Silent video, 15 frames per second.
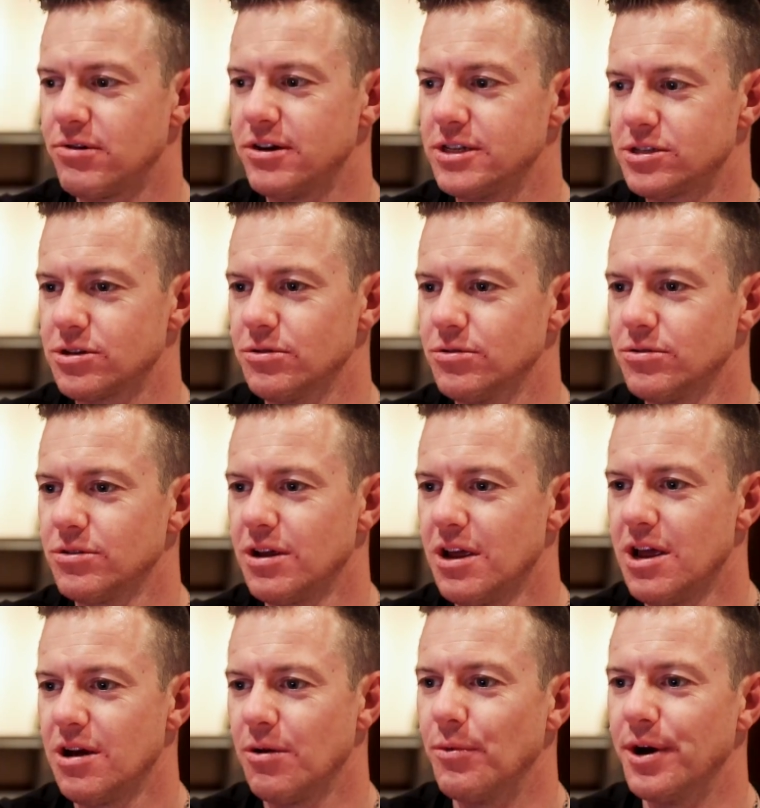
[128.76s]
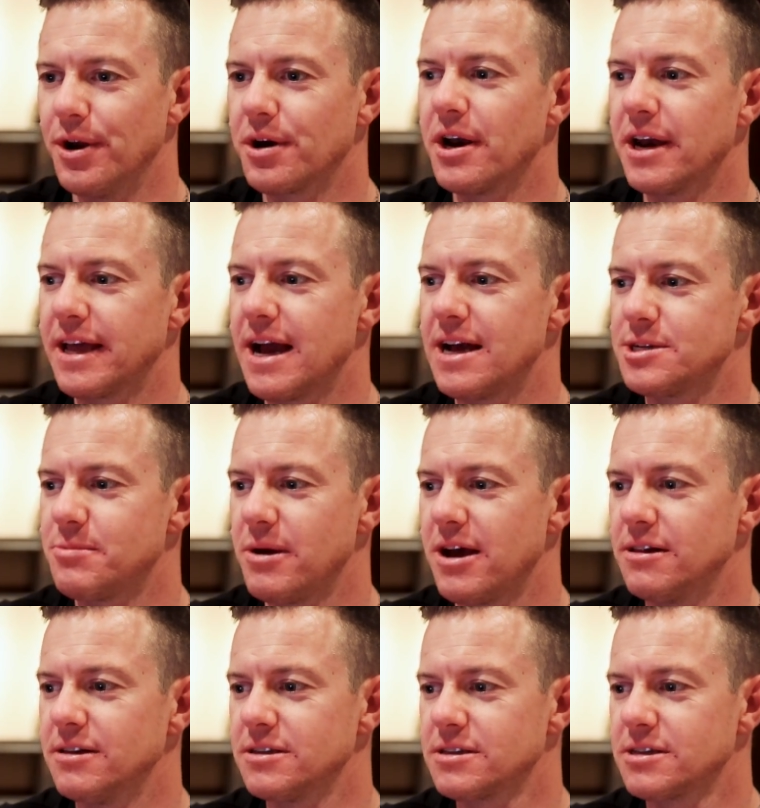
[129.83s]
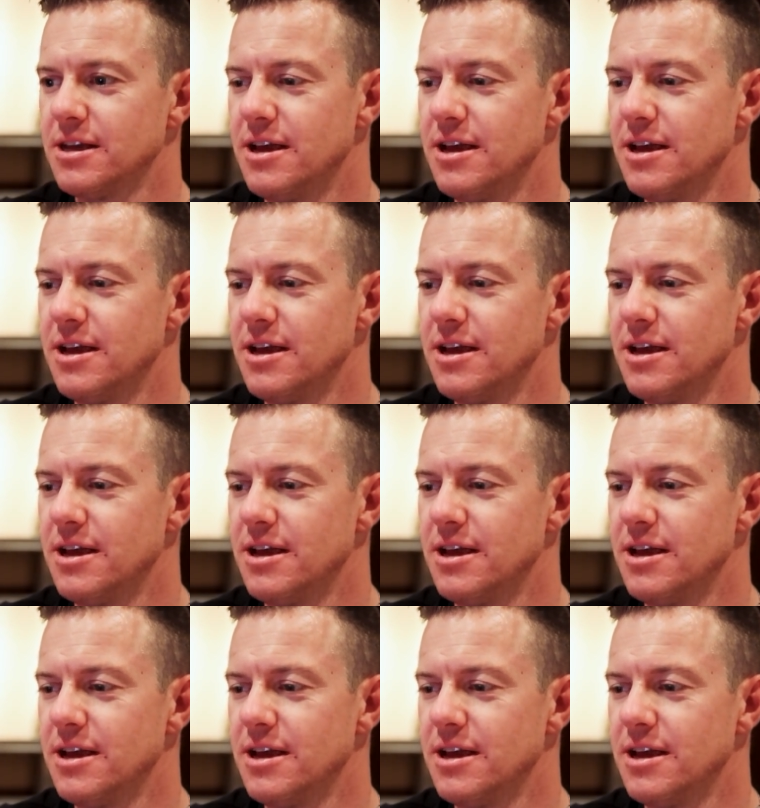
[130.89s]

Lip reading: pretty soon, we're not going to catch Palace.